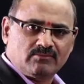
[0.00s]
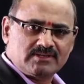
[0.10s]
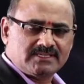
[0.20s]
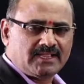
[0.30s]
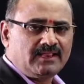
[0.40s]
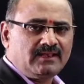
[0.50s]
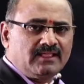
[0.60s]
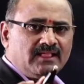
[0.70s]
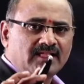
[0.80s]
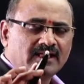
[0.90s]
Once again,
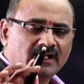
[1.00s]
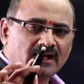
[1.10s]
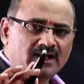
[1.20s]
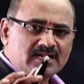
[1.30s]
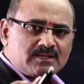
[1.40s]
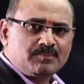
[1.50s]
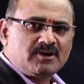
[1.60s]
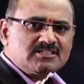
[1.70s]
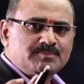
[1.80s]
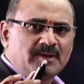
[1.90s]

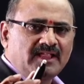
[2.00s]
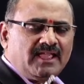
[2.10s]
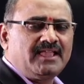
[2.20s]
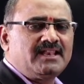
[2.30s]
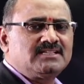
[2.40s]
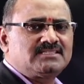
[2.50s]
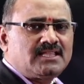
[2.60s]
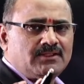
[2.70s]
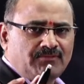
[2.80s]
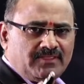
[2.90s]
atmospheric air is
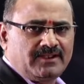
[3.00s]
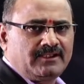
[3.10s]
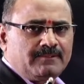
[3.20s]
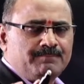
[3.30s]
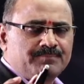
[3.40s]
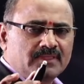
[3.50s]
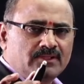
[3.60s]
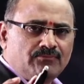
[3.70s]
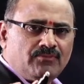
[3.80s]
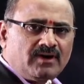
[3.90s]
the refrigerant
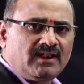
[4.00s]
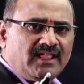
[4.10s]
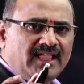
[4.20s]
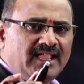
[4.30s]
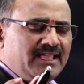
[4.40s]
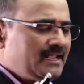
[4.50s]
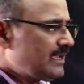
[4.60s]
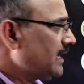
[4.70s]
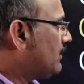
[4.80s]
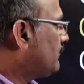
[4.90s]
for
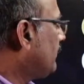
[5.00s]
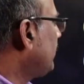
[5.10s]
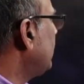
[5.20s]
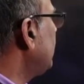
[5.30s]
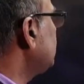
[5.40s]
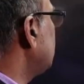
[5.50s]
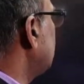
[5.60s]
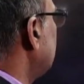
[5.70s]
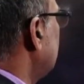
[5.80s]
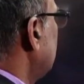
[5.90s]
aircraft refrigeration.